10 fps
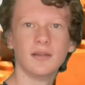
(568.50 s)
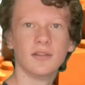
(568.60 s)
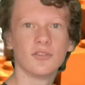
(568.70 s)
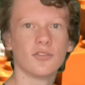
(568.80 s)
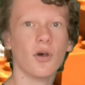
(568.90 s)

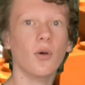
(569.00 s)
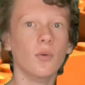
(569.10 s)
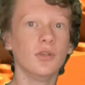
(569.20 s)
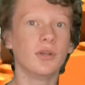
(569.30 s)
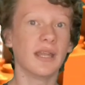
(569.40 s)
so
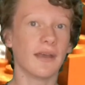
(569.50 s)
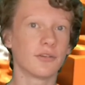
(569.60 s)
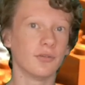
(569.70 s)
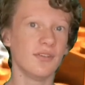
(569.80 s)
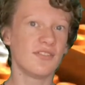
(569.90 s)
you could
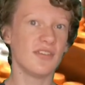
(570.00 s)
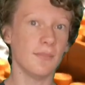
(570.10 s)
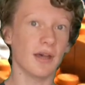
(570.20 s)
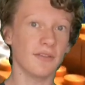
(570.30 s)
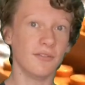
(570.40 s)
actually see
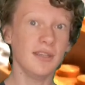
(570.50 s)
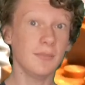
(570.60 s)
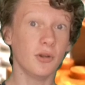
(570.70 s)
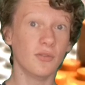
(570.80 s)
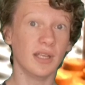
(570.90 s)
my feet
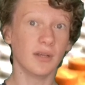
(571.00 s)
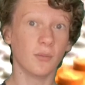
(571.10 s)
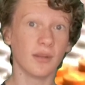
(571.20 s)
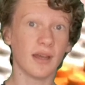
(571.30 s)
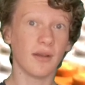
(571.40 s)
moving
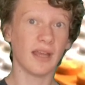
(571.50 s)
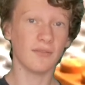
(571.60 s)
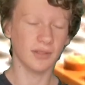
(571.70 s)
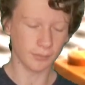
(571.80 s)
without having to